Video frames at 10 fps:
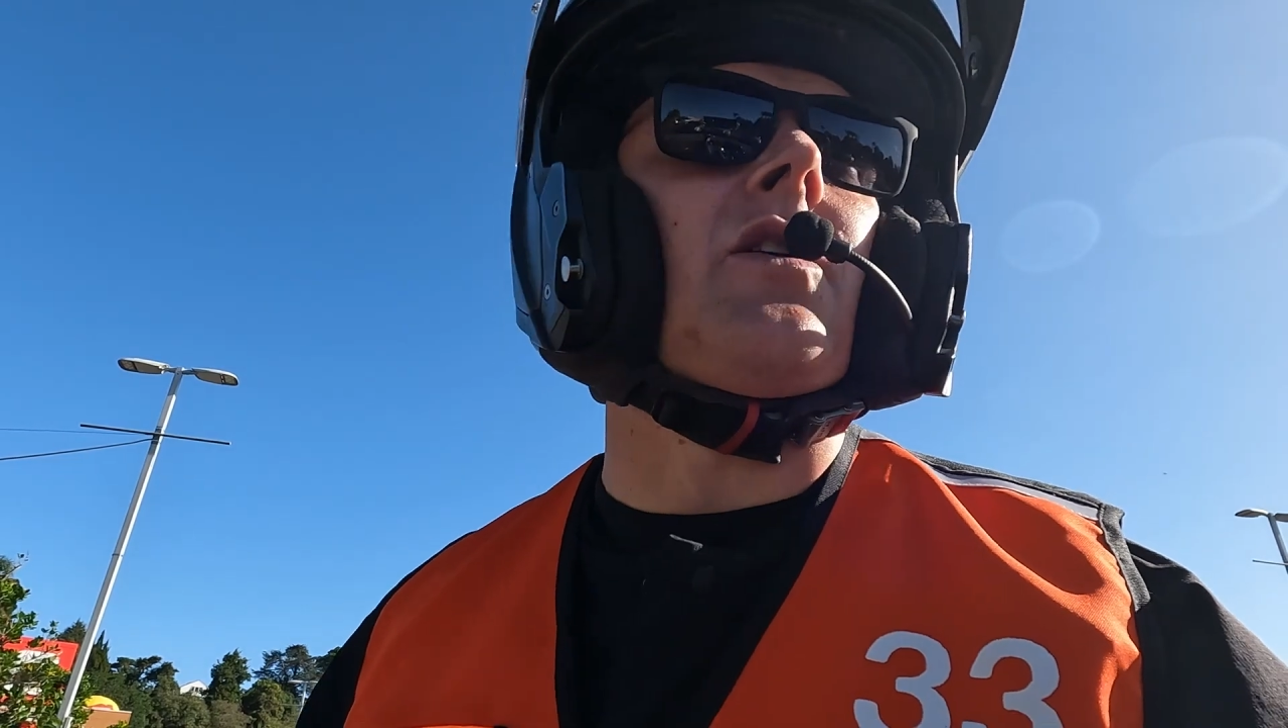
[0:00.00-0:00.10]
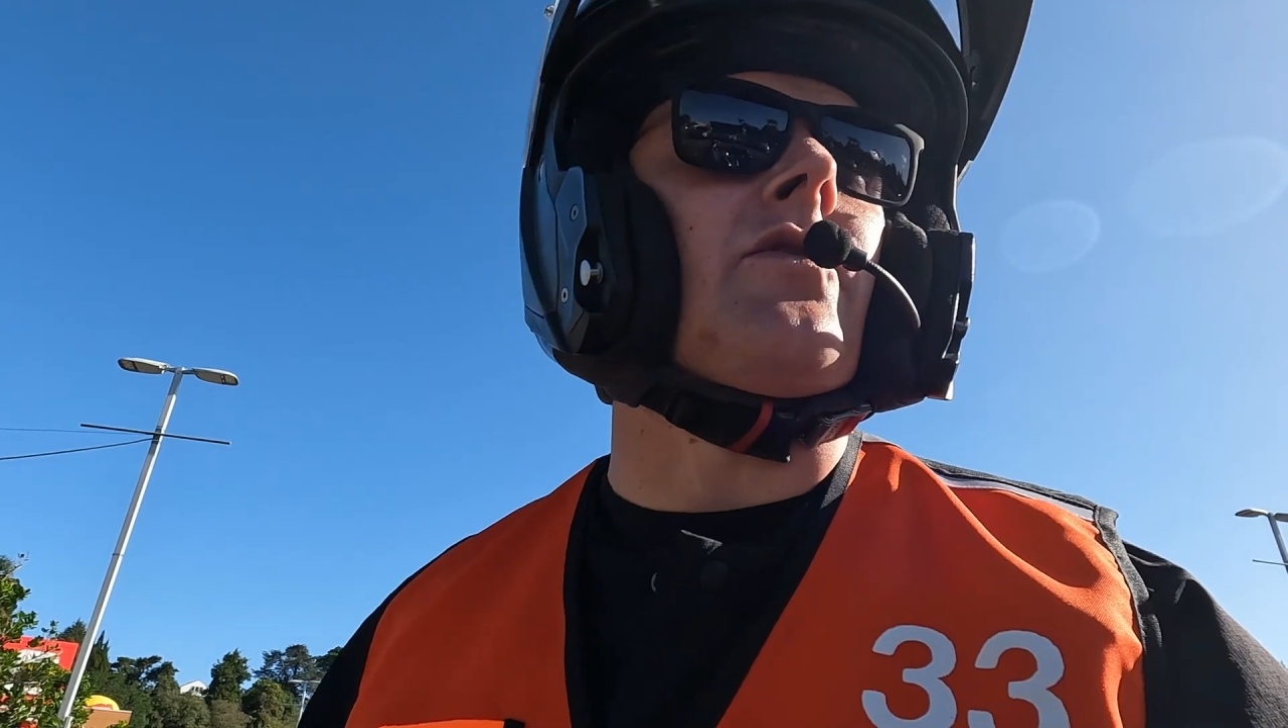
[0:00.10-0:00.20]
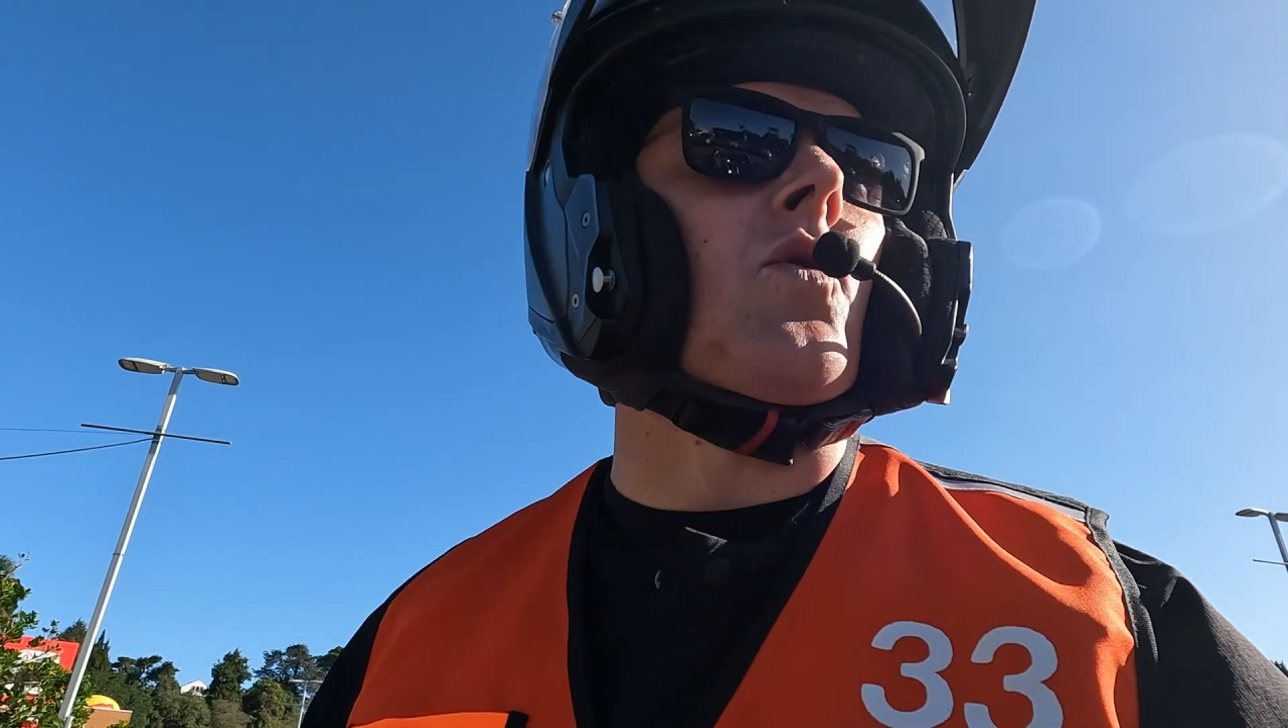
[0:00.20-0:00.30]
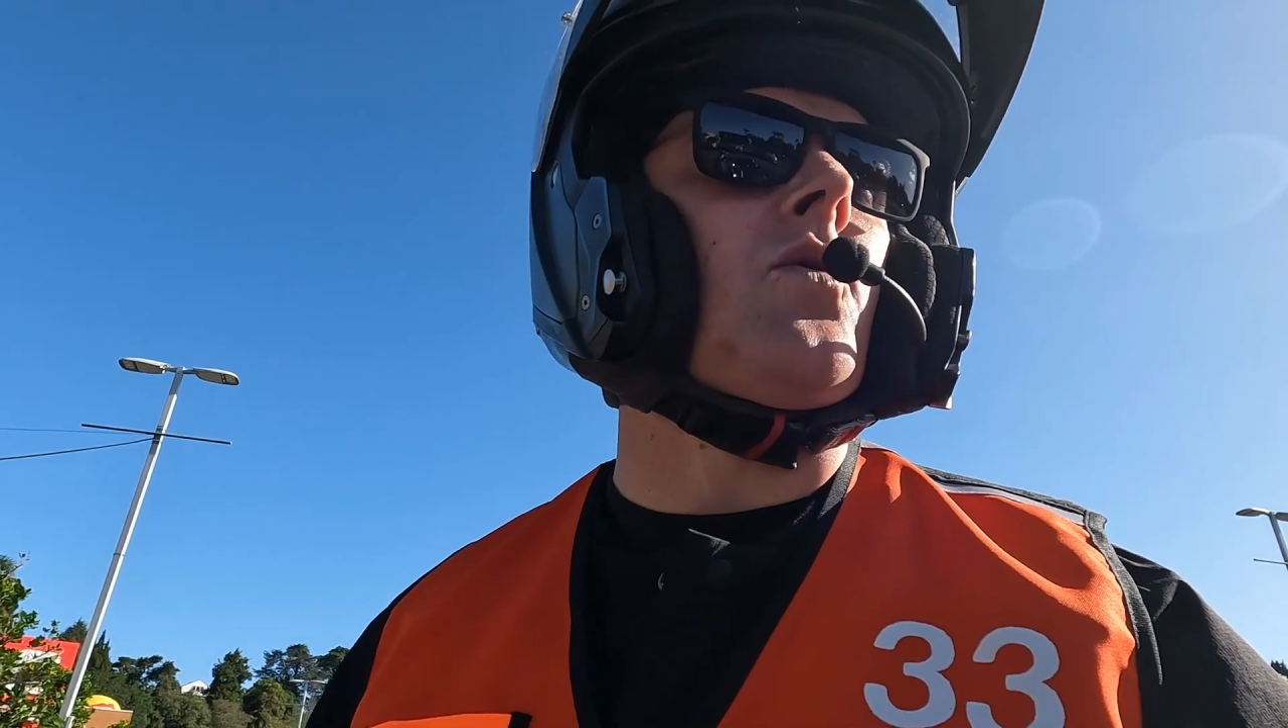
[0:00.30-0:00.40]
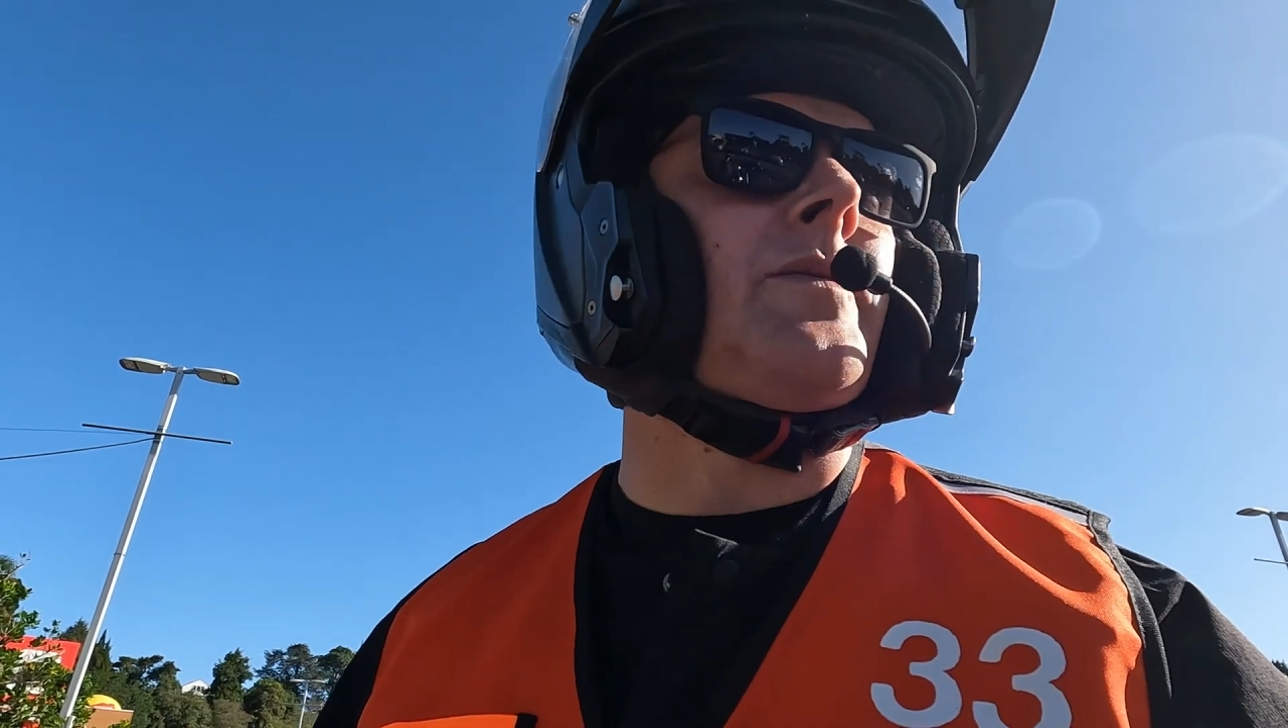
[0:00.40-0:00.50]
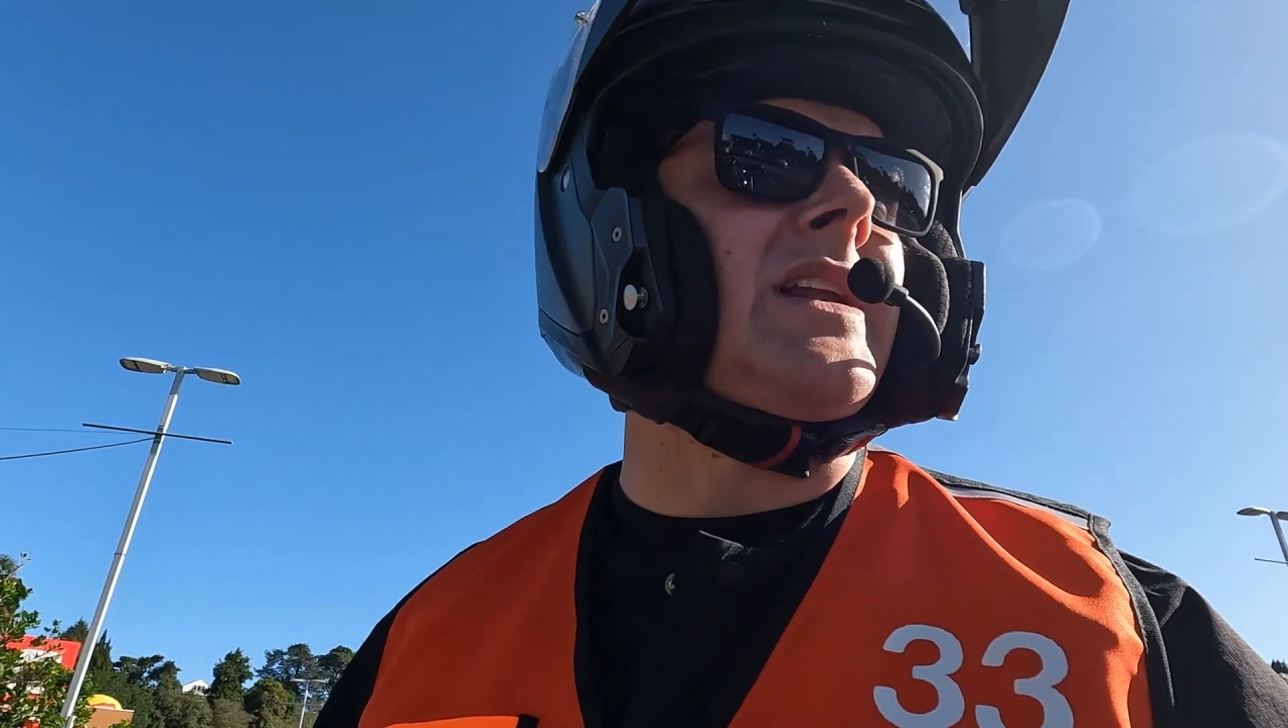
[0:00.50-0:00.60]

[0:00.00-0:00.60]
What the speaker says: overall,